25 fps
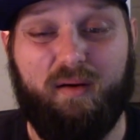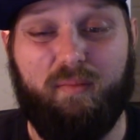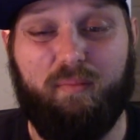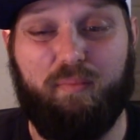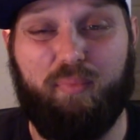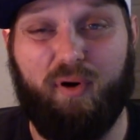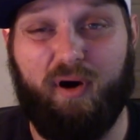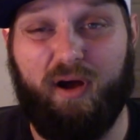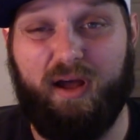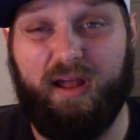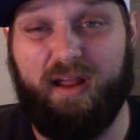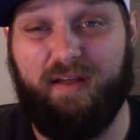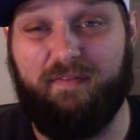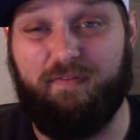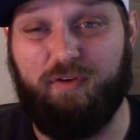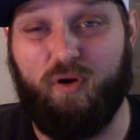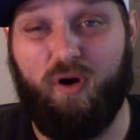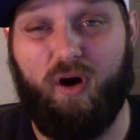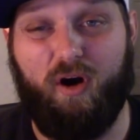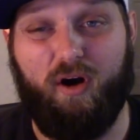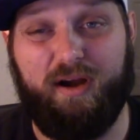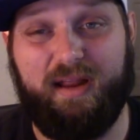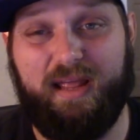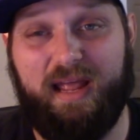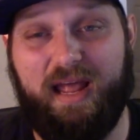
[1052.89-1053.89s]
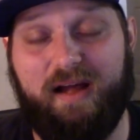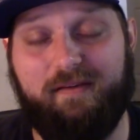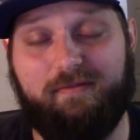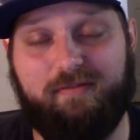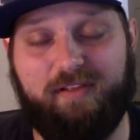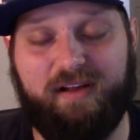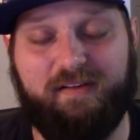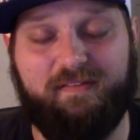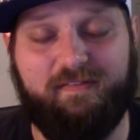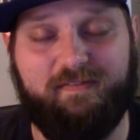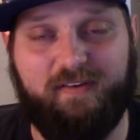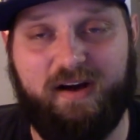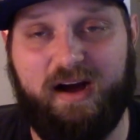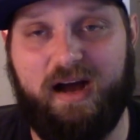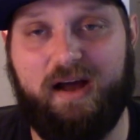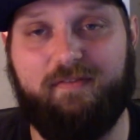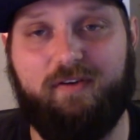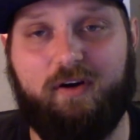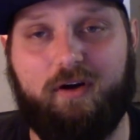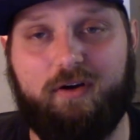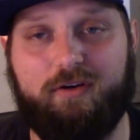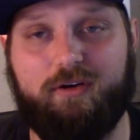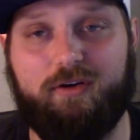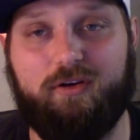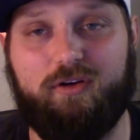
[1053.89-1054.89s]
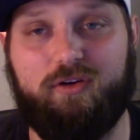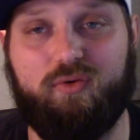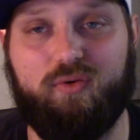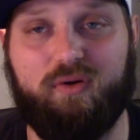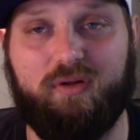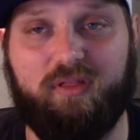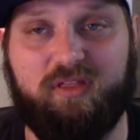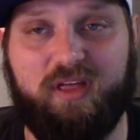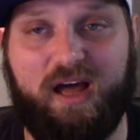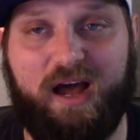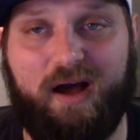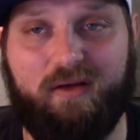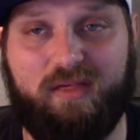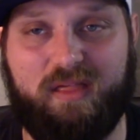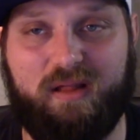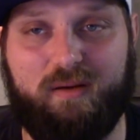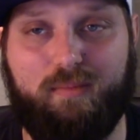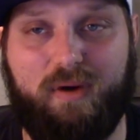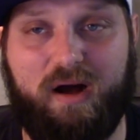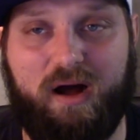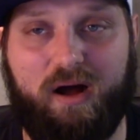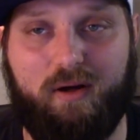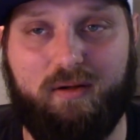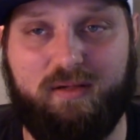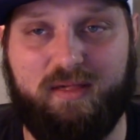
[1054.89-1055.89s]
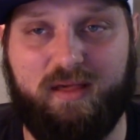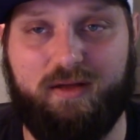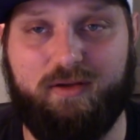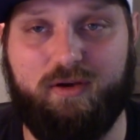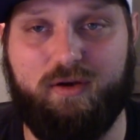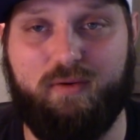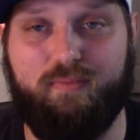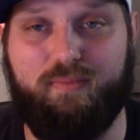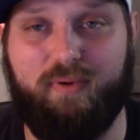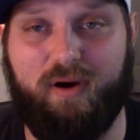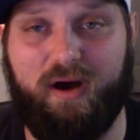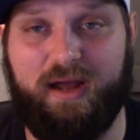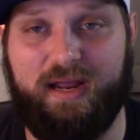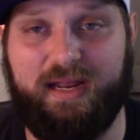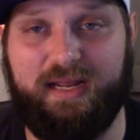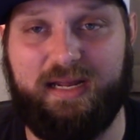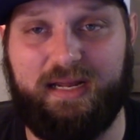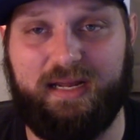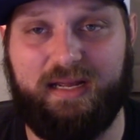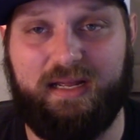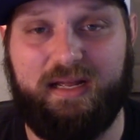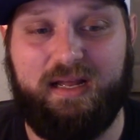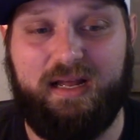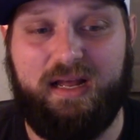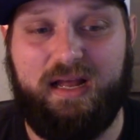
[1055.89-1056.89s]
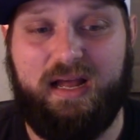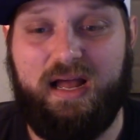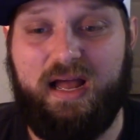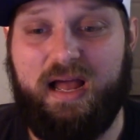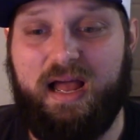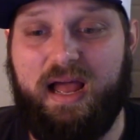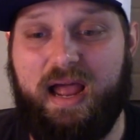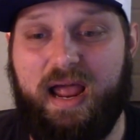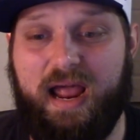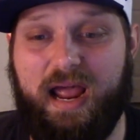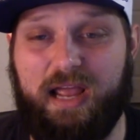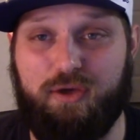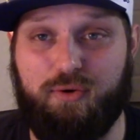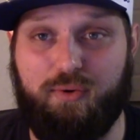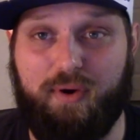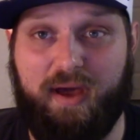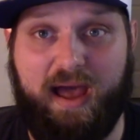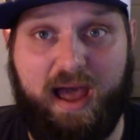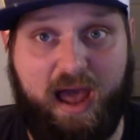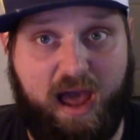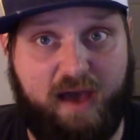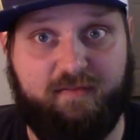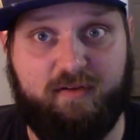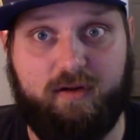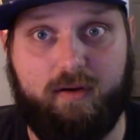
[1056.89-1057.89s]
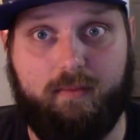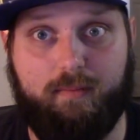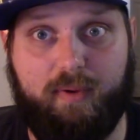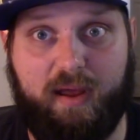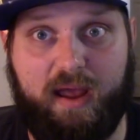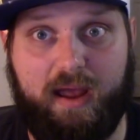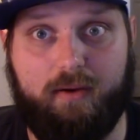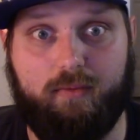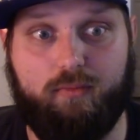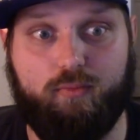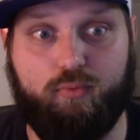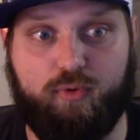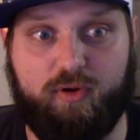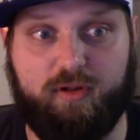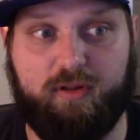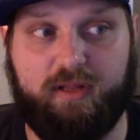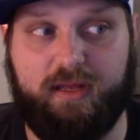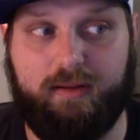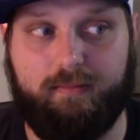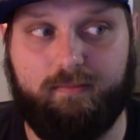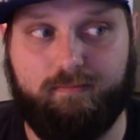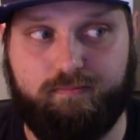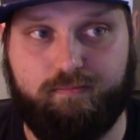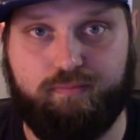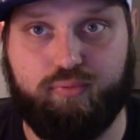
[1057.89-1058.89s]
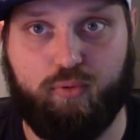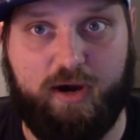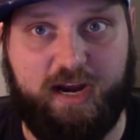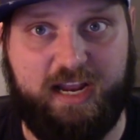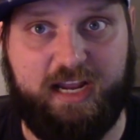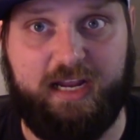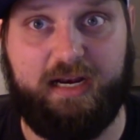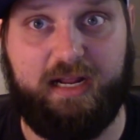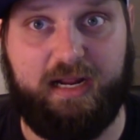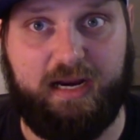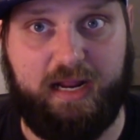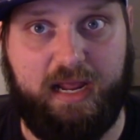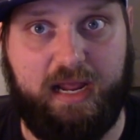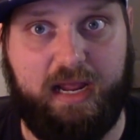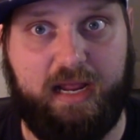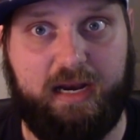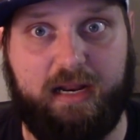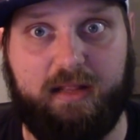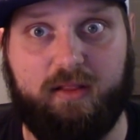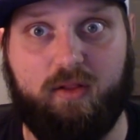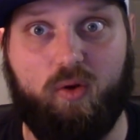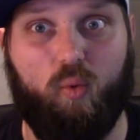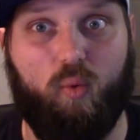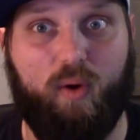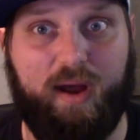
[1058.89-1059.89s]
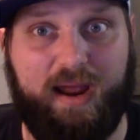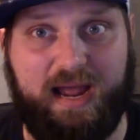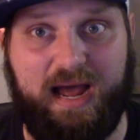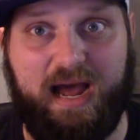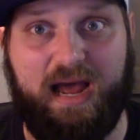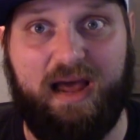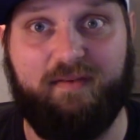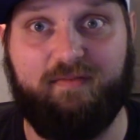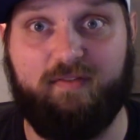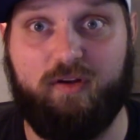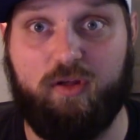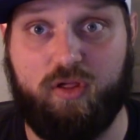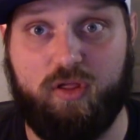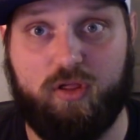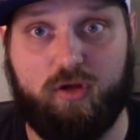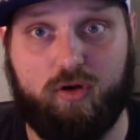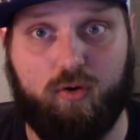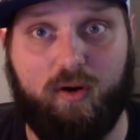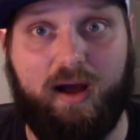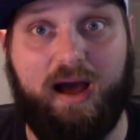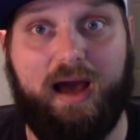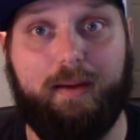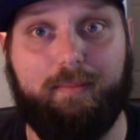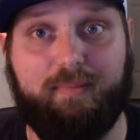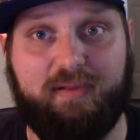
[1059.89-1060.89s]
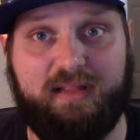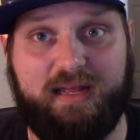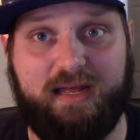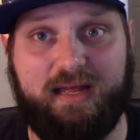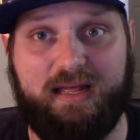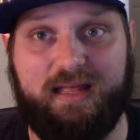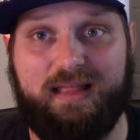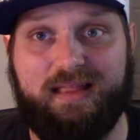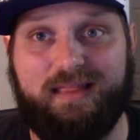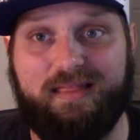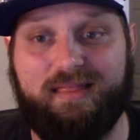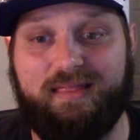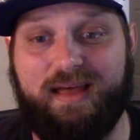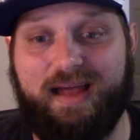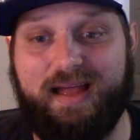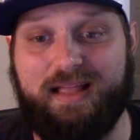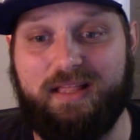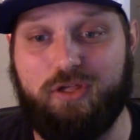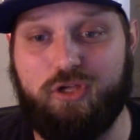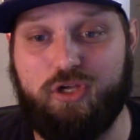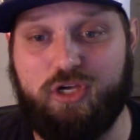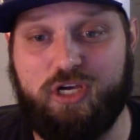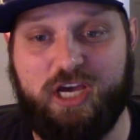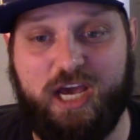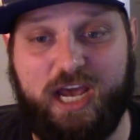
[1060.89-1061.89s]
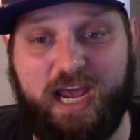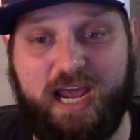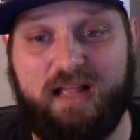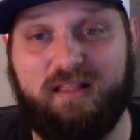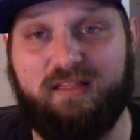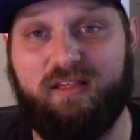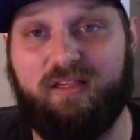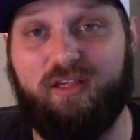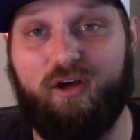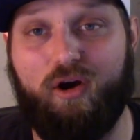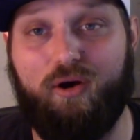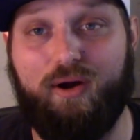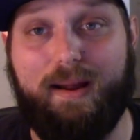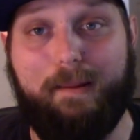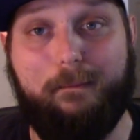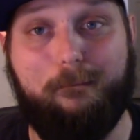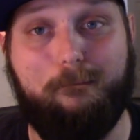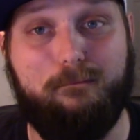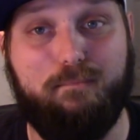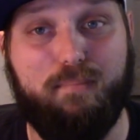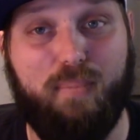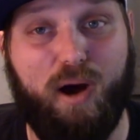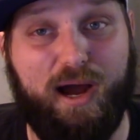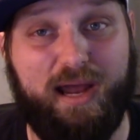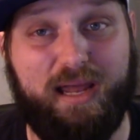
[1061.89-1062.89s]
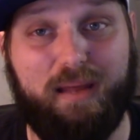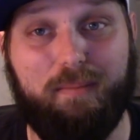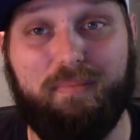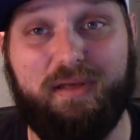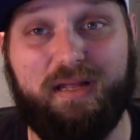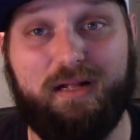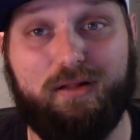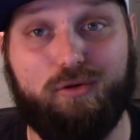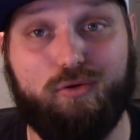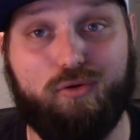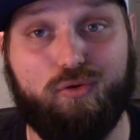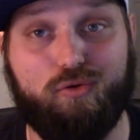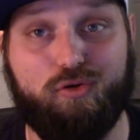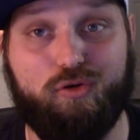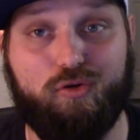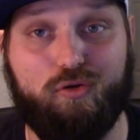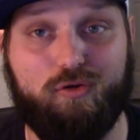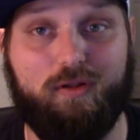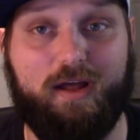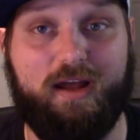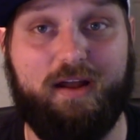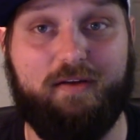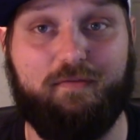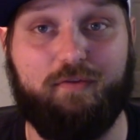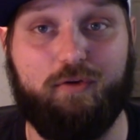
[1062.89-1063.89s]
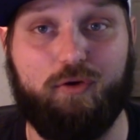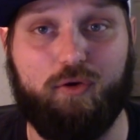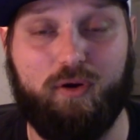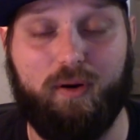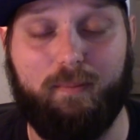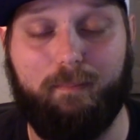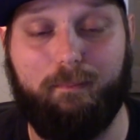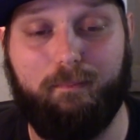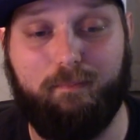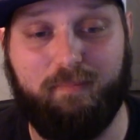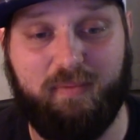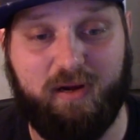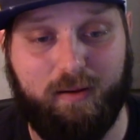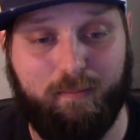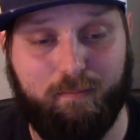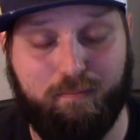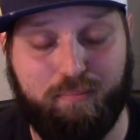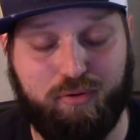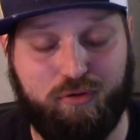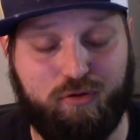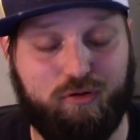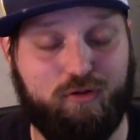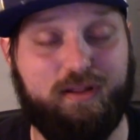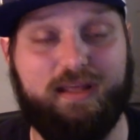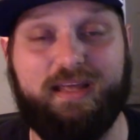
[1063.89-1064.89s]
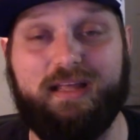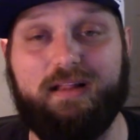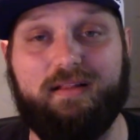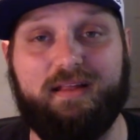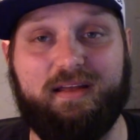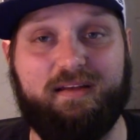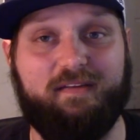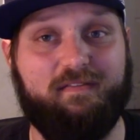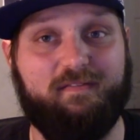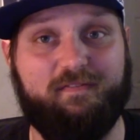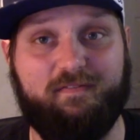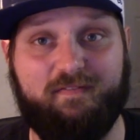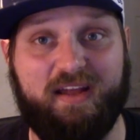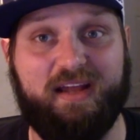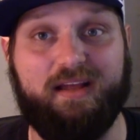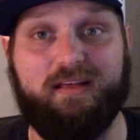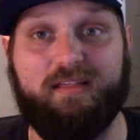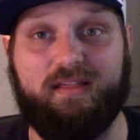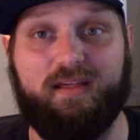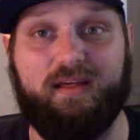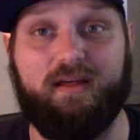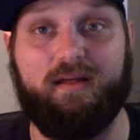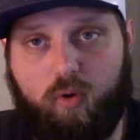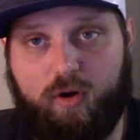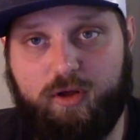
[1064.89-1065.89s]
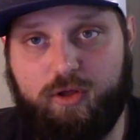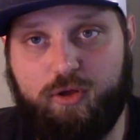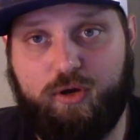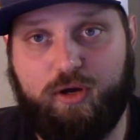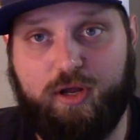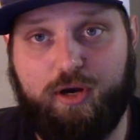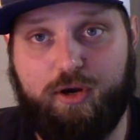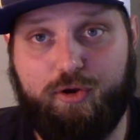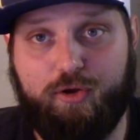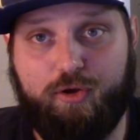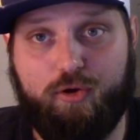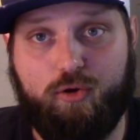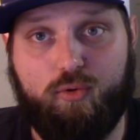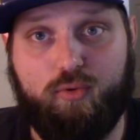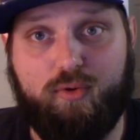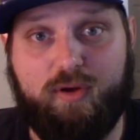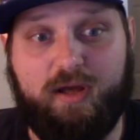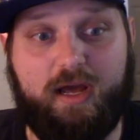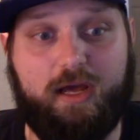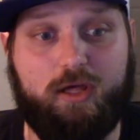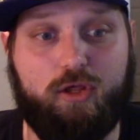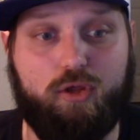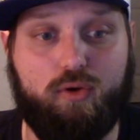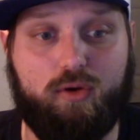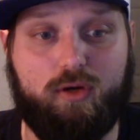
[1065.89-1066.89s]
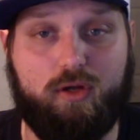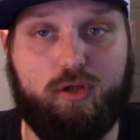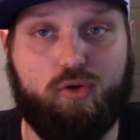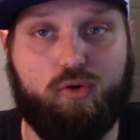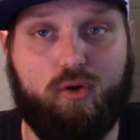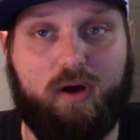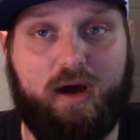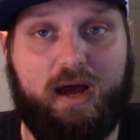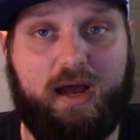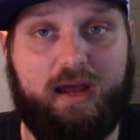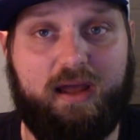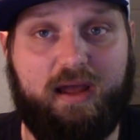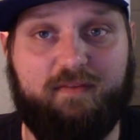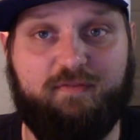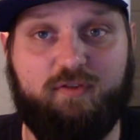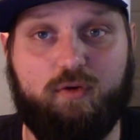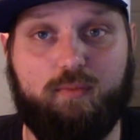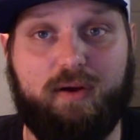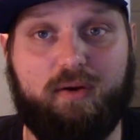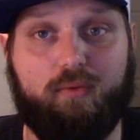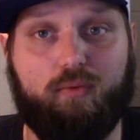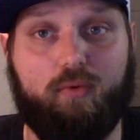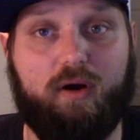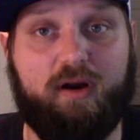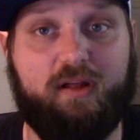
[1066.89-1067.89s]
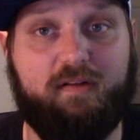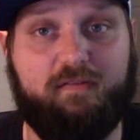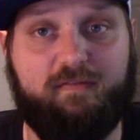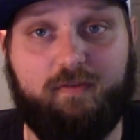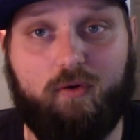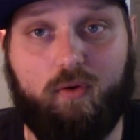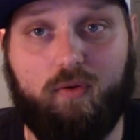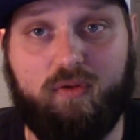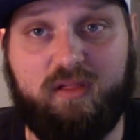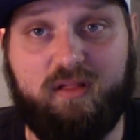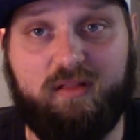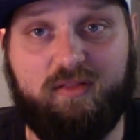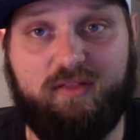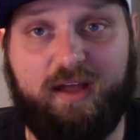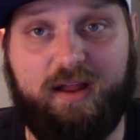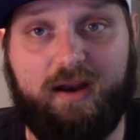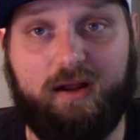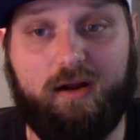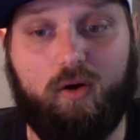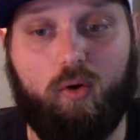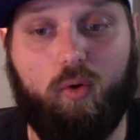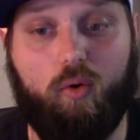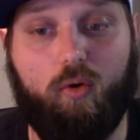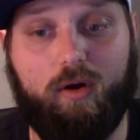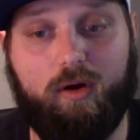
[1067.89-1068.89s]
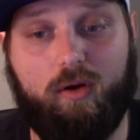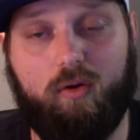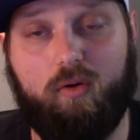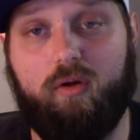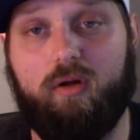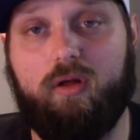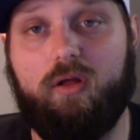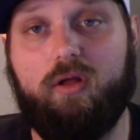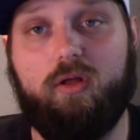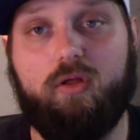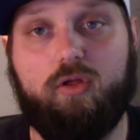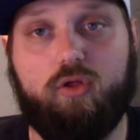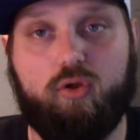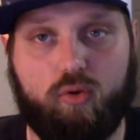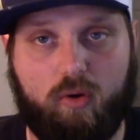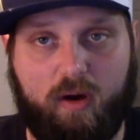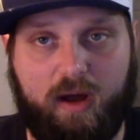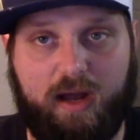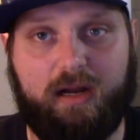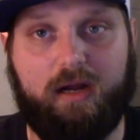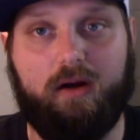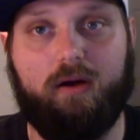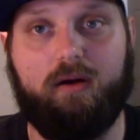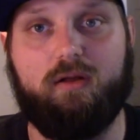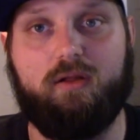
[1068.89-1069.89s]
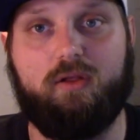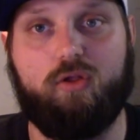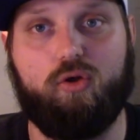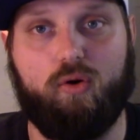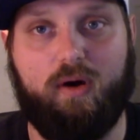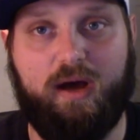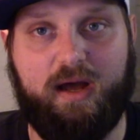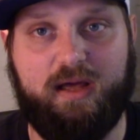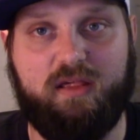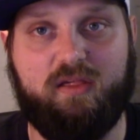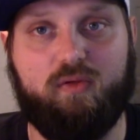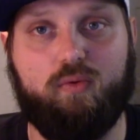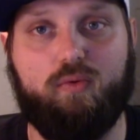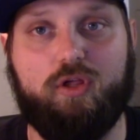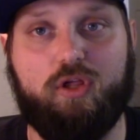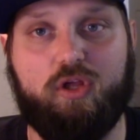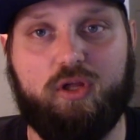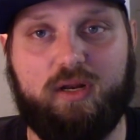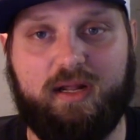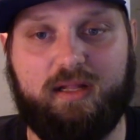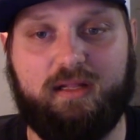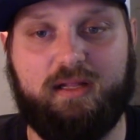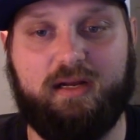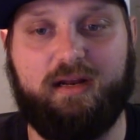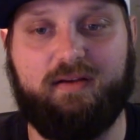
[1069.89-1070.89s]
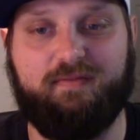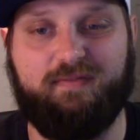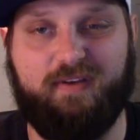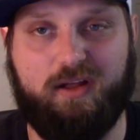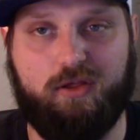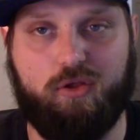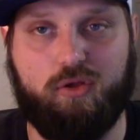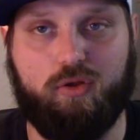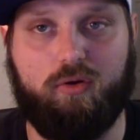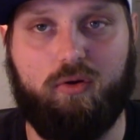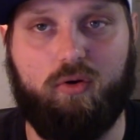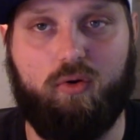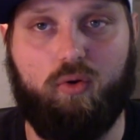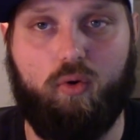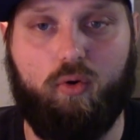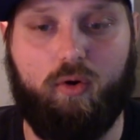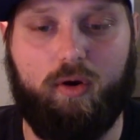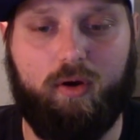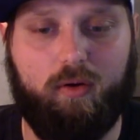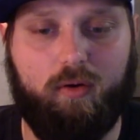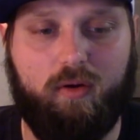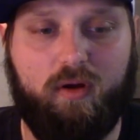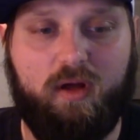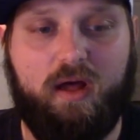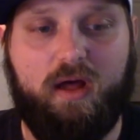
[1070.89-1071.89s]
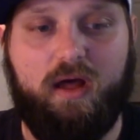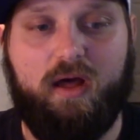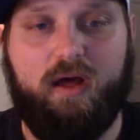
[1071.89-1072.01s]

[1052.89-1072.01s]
but if you already have like 500 to 1,000 miles on your bike and you haven't been really breaking it in in the way I have described it, then chances are it might be a little too late for you to completely fix it. What you can do is you can try, if you've been running full synthetic oil, try try switching it to conventional oil.